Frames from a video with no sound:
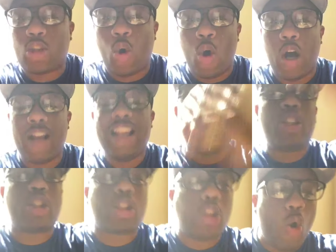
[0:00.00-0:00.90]
on
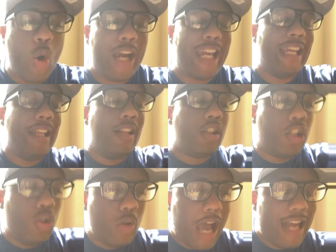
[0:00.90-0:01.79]
suing the
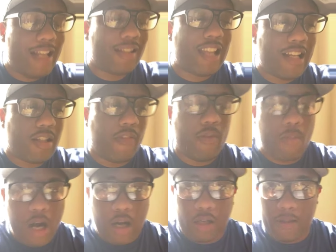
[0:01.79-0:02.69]
United States of
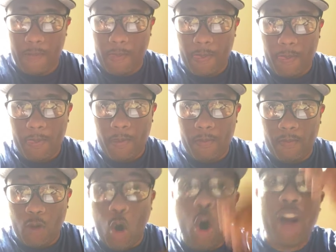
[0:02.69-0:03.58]
America or